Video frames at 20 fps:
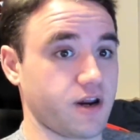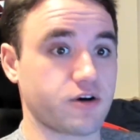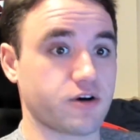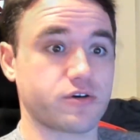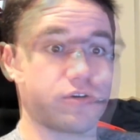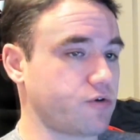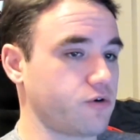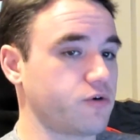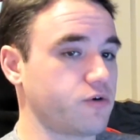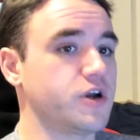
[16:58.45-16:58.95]

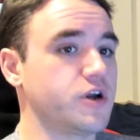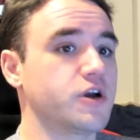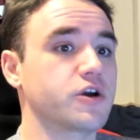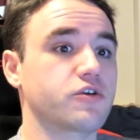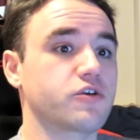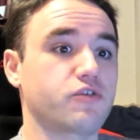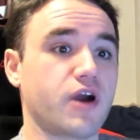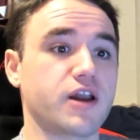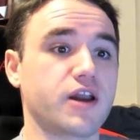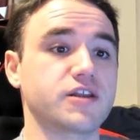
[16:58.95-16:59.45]
their
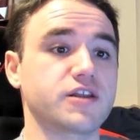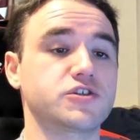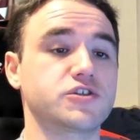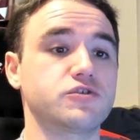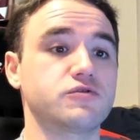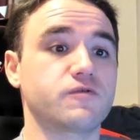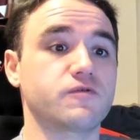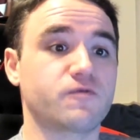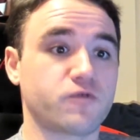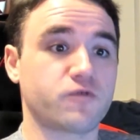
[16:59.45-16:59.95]

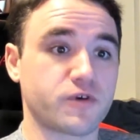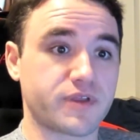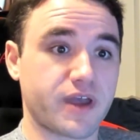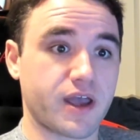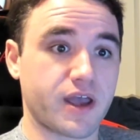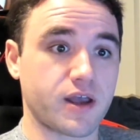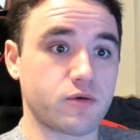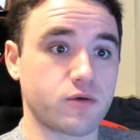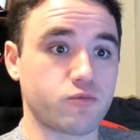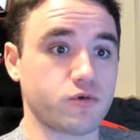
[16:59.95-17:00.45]
gratitude for
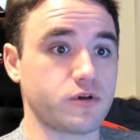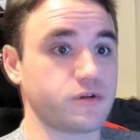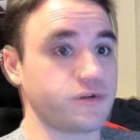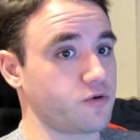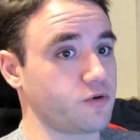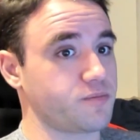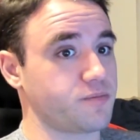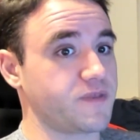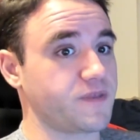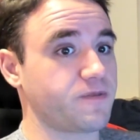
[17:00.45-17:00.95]
that
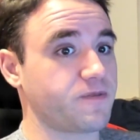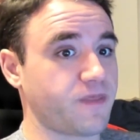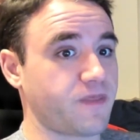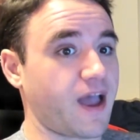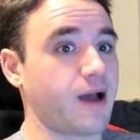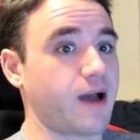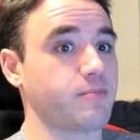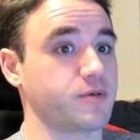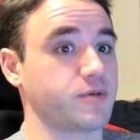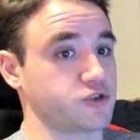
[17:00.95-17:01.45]
will be
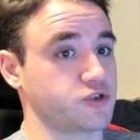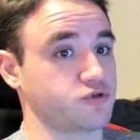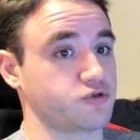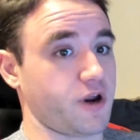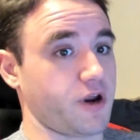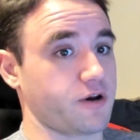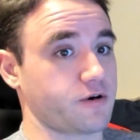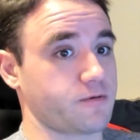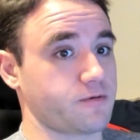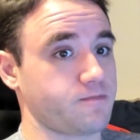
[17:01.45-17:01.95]
that
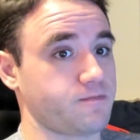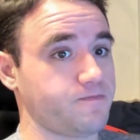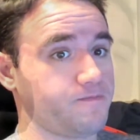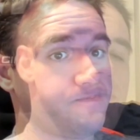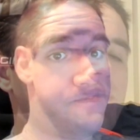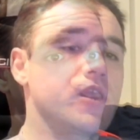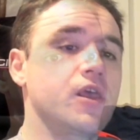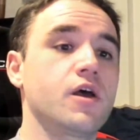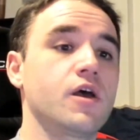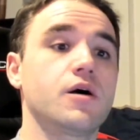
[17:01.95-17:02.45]
much greater.
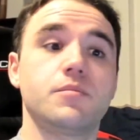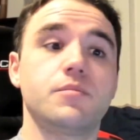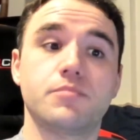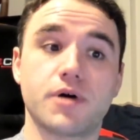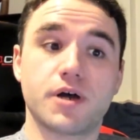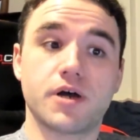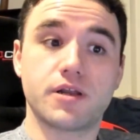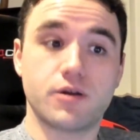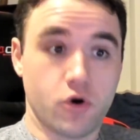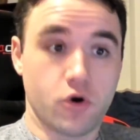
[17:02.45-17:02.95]

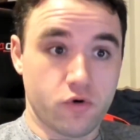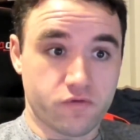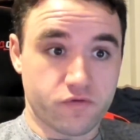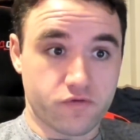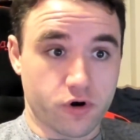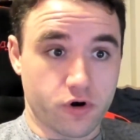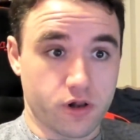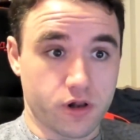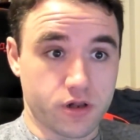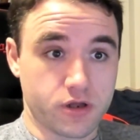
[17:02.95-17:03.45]
But
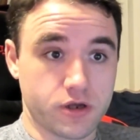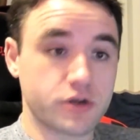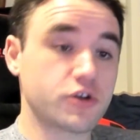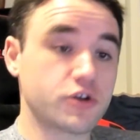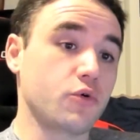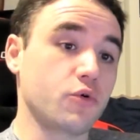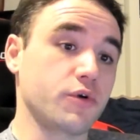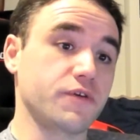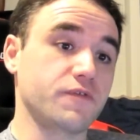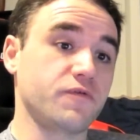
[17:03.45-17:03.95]
overall,
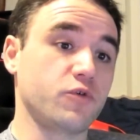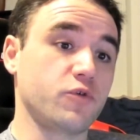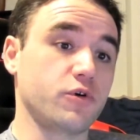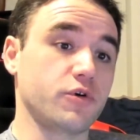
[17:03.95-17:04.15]
going